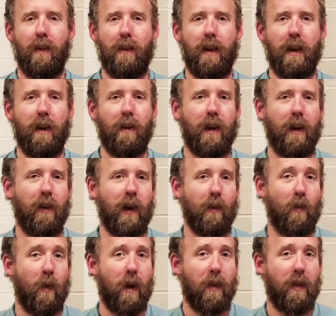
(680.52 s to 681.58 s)
they're
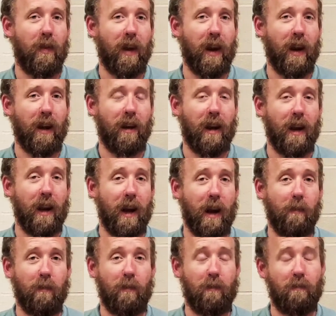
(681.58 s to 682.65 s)
hearing one thing and
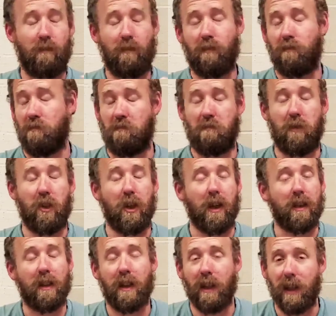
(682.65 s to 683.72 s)
I'm
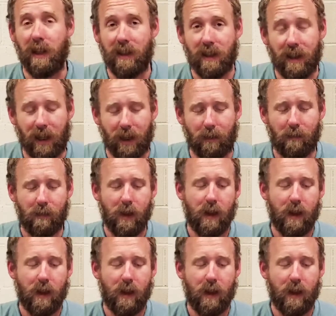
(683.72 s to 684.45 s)
just listening.